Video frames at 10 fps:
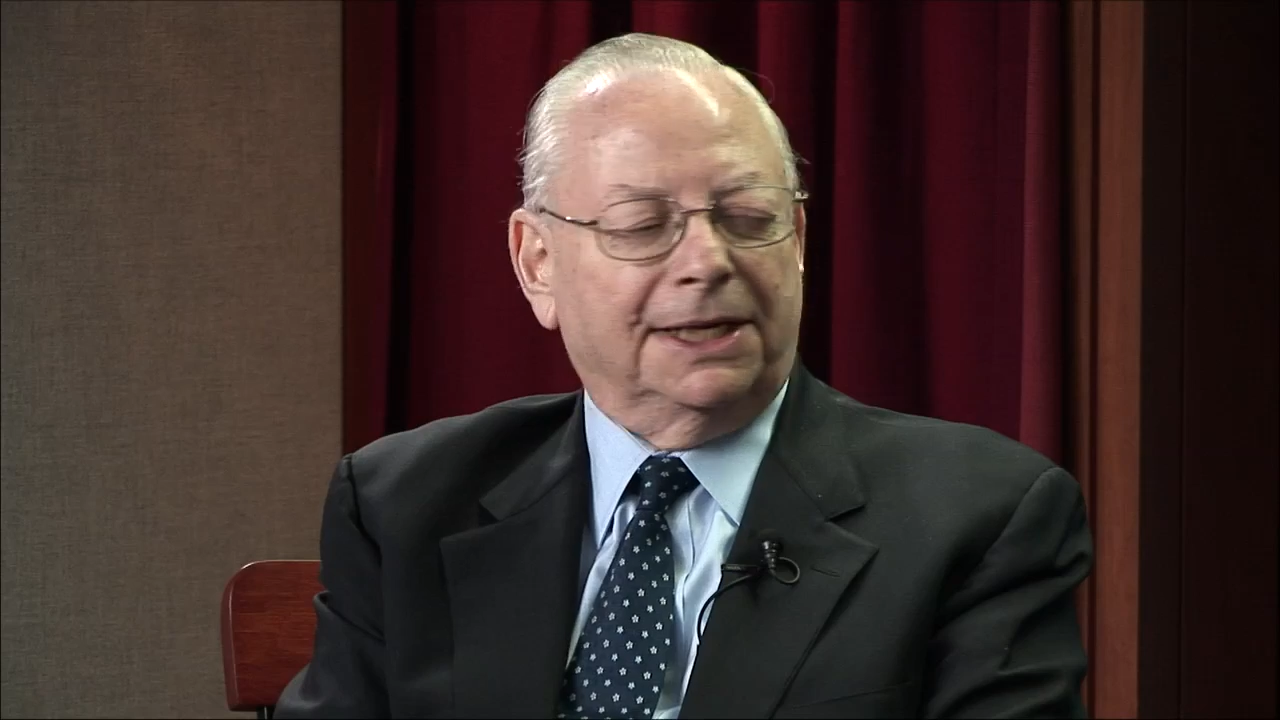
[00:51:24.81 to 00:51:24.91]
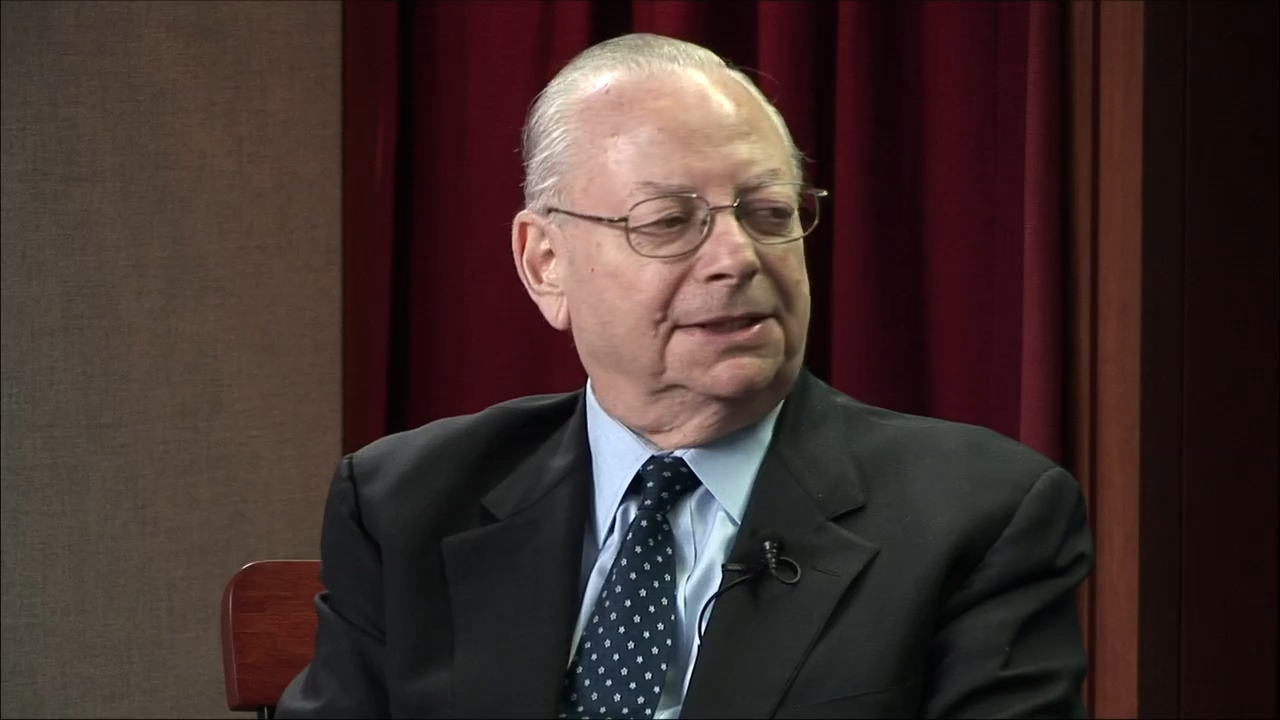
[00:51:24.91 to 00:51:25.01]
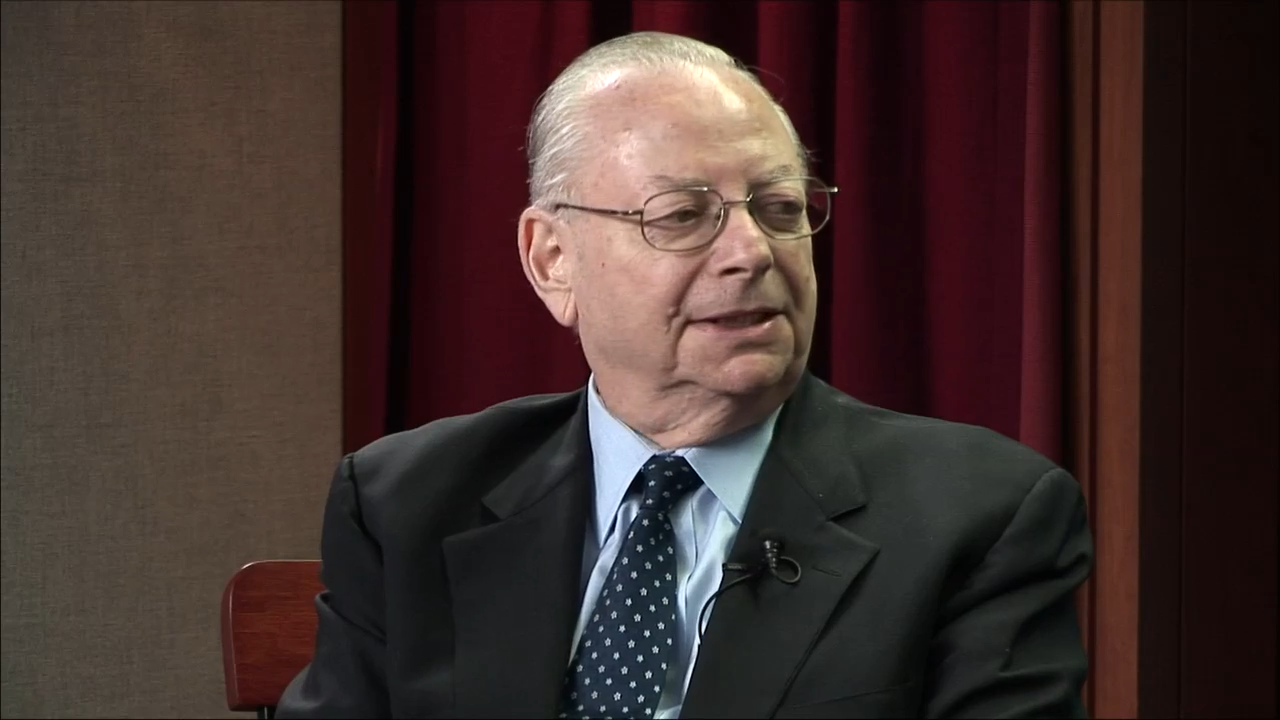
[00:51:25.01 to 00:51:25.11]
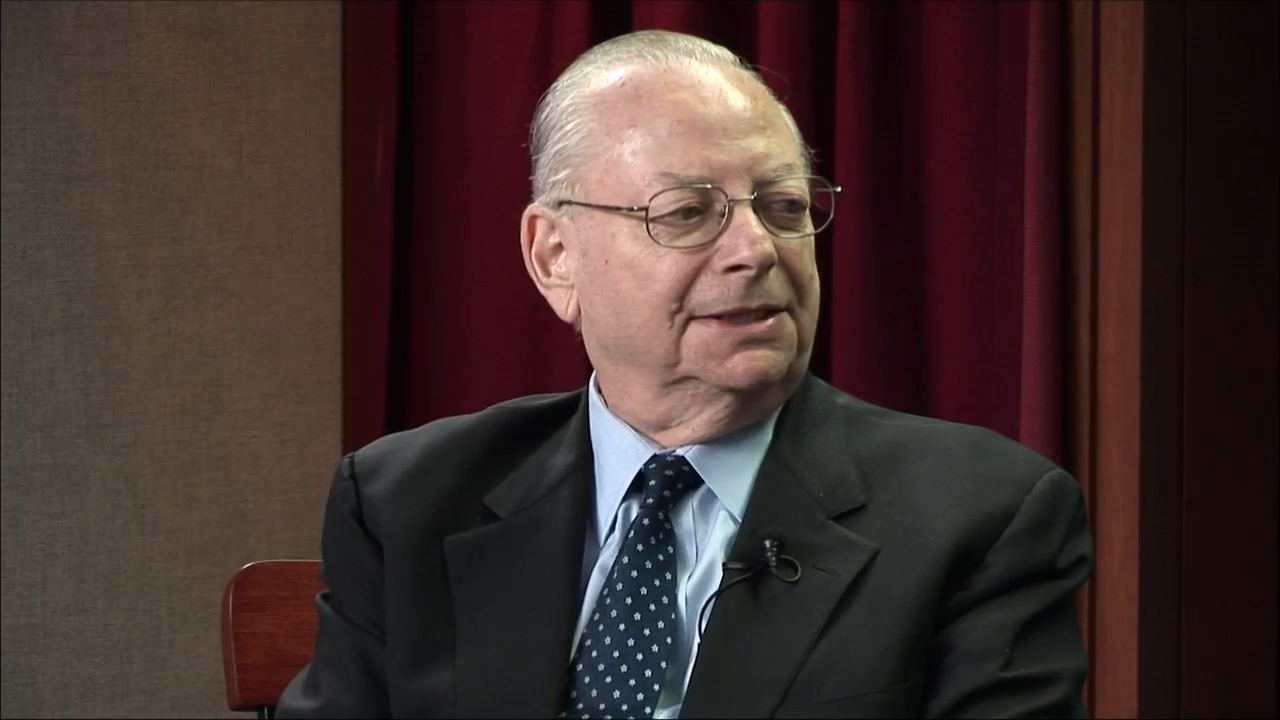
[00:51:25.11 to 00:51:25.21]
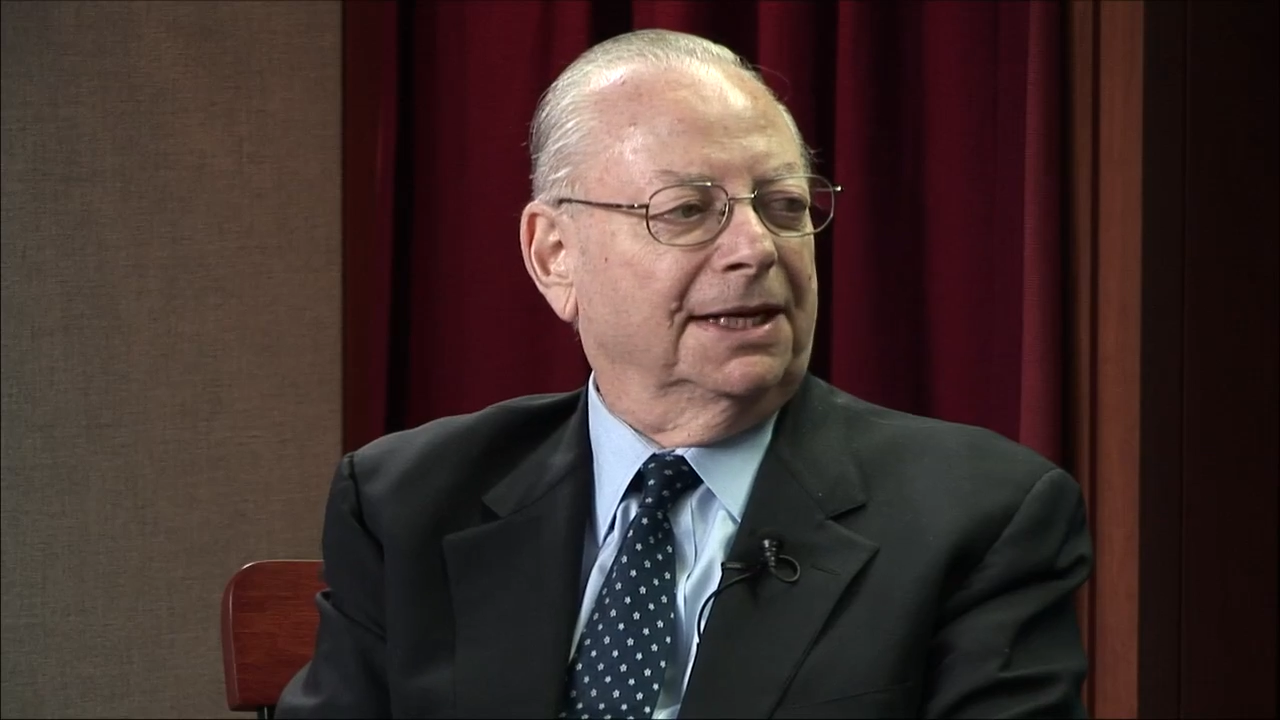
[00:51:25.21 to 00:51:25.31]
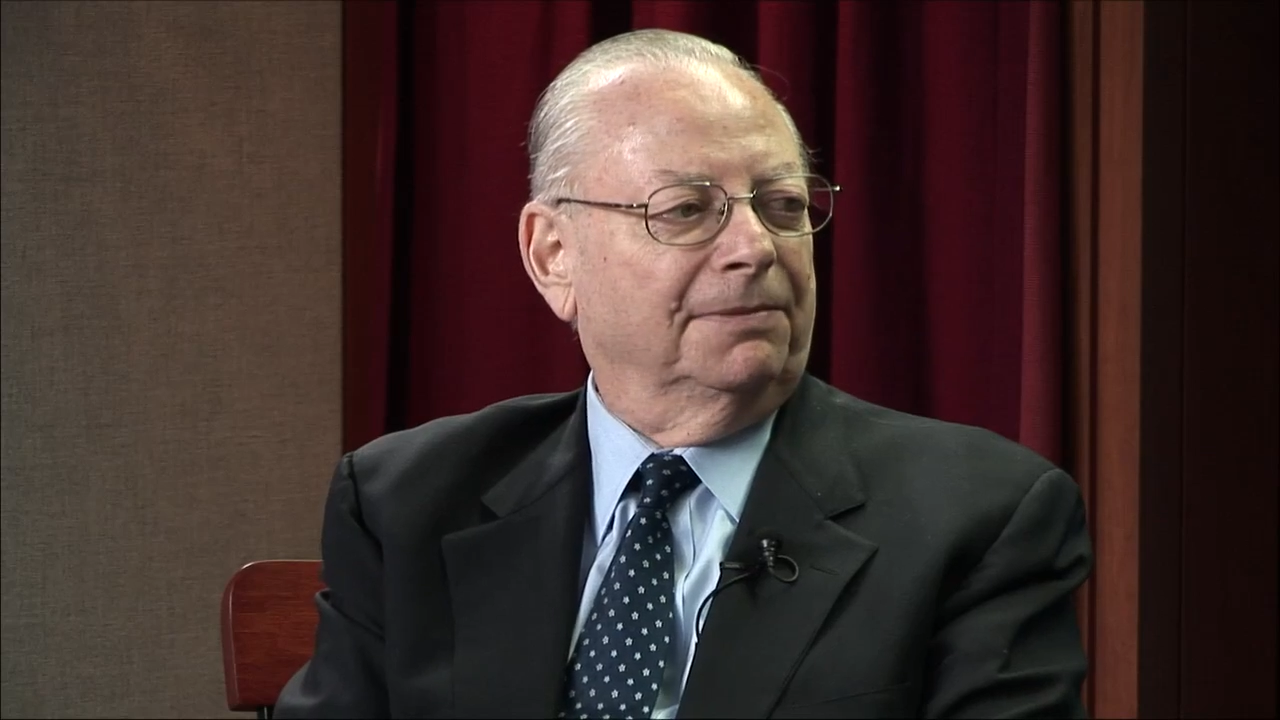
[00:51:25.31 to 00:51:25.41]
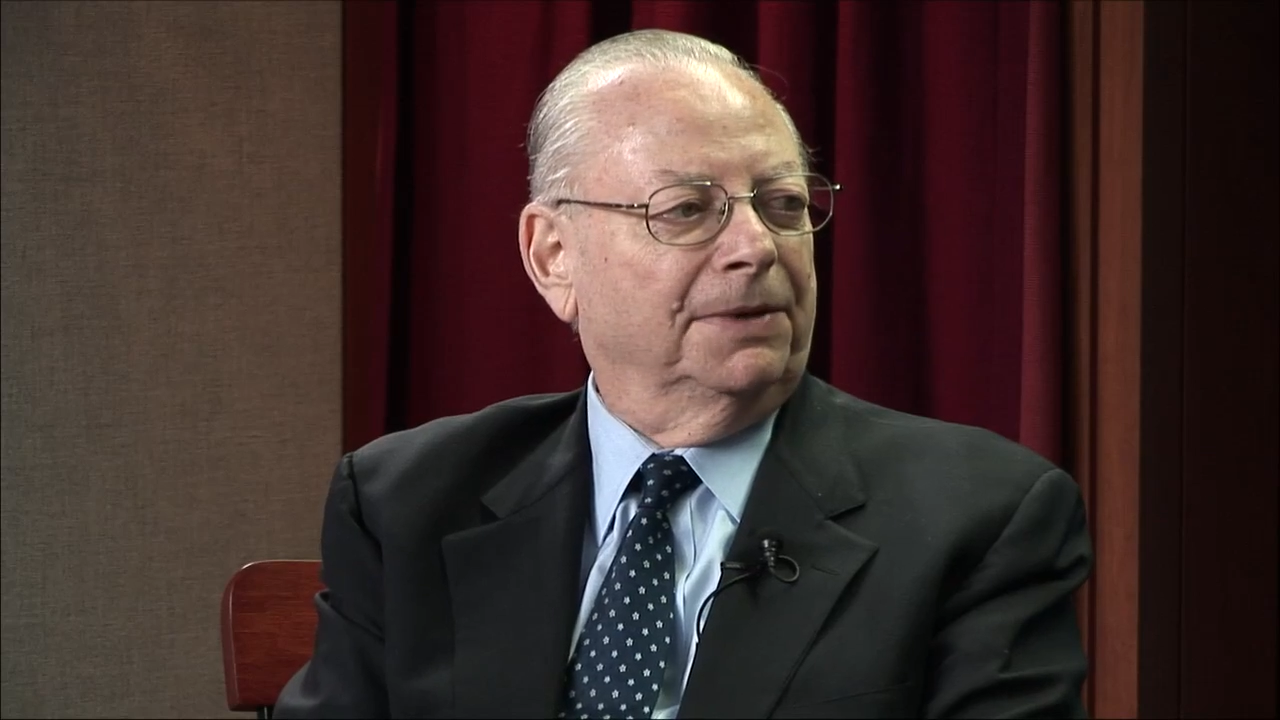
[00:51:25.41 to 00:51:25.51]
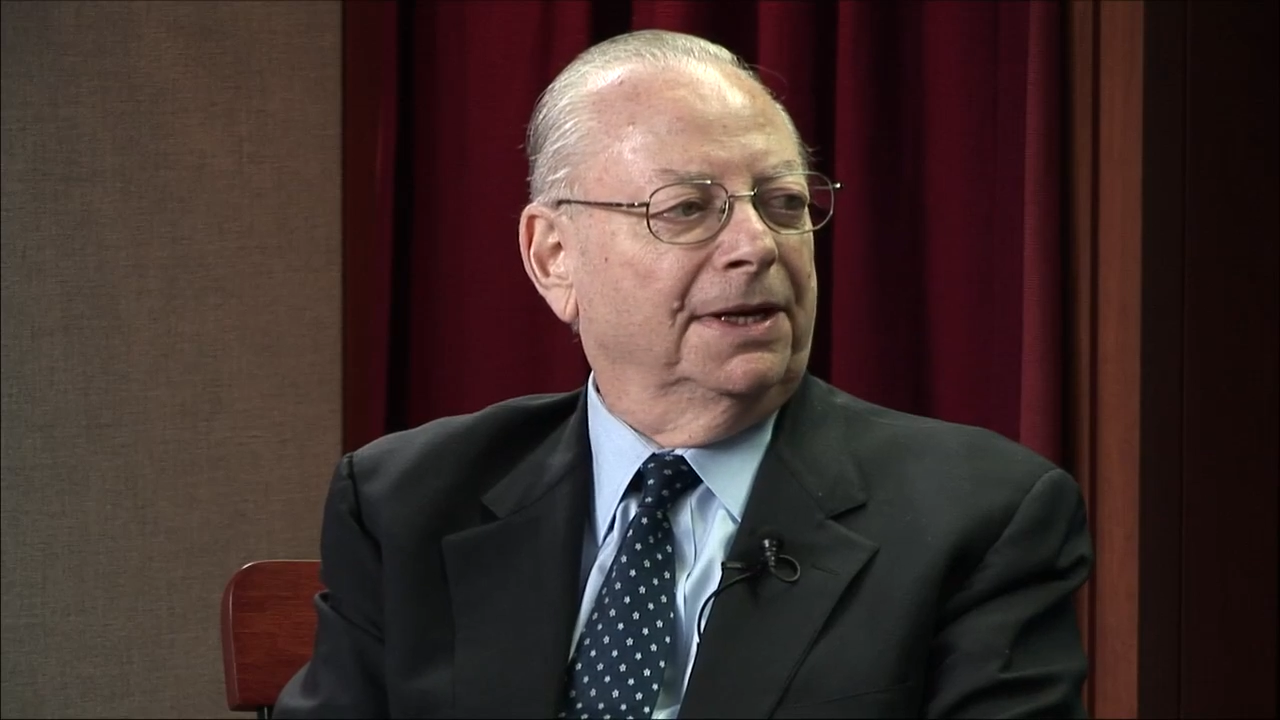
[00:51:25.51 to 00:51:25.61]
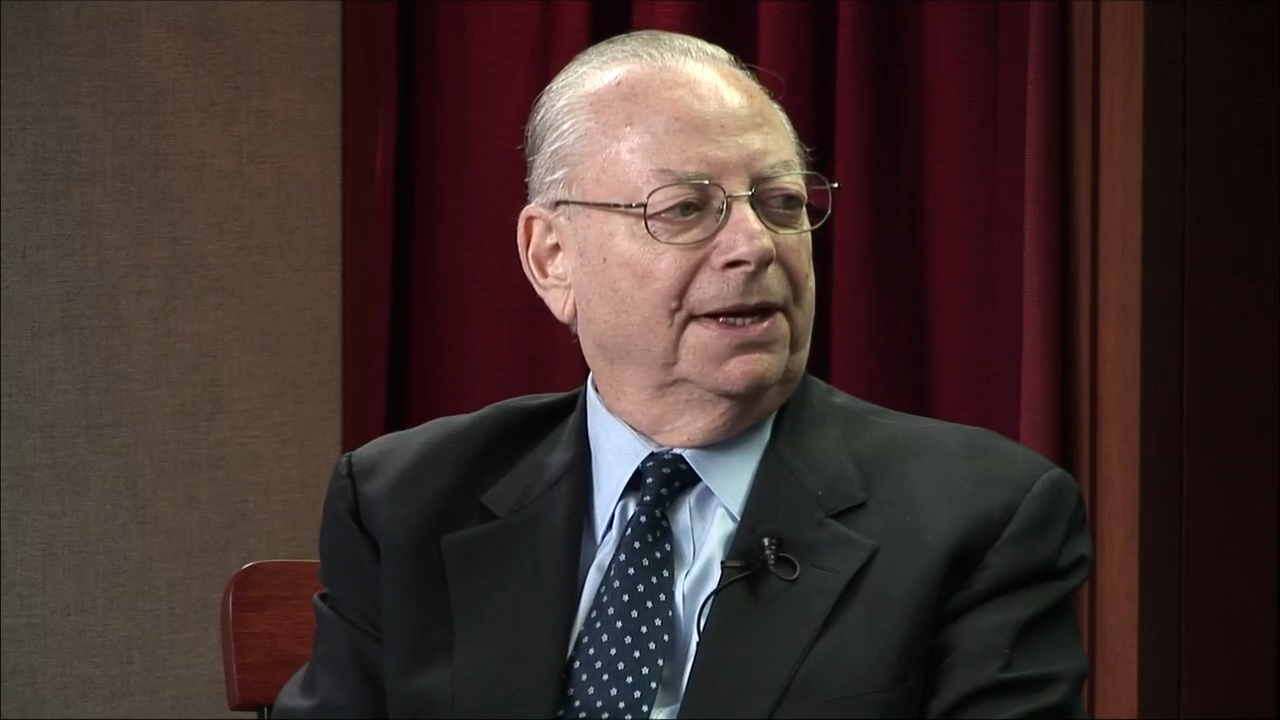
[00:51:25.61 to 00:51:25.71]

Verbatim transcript: asked the same